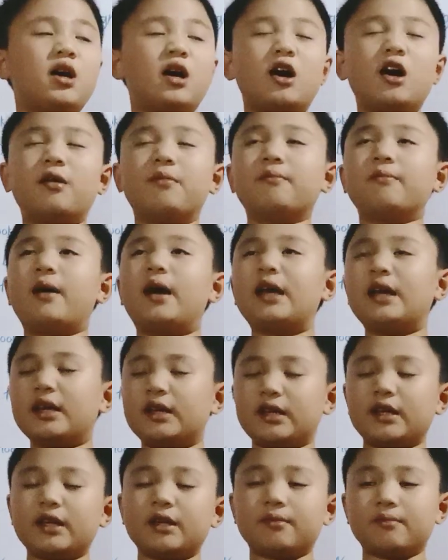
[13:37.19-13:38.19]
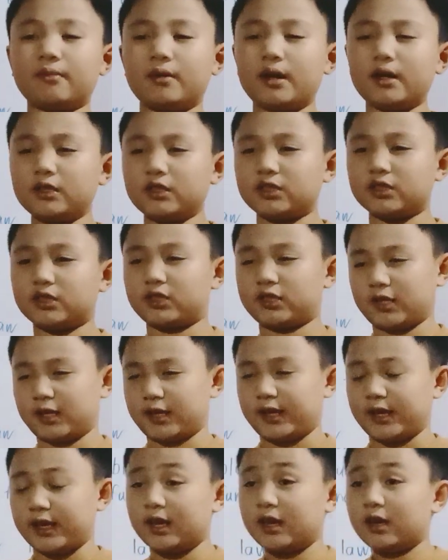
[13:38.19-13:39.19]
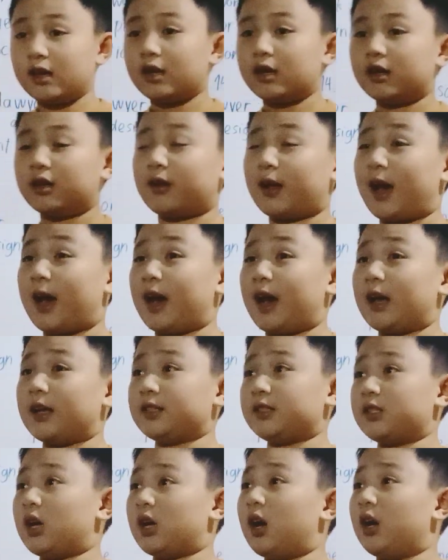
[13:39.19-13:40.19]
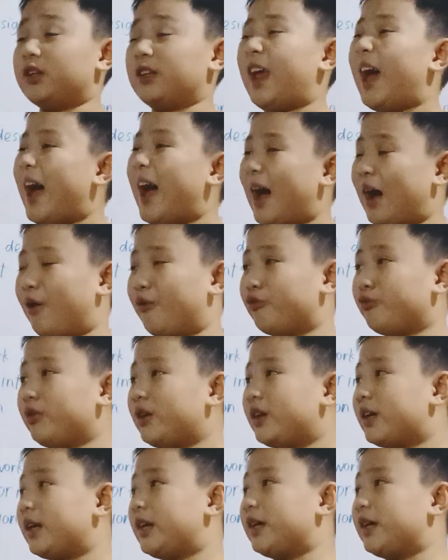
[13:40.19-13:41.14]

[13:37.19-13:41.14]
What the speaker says: emergency as a noun.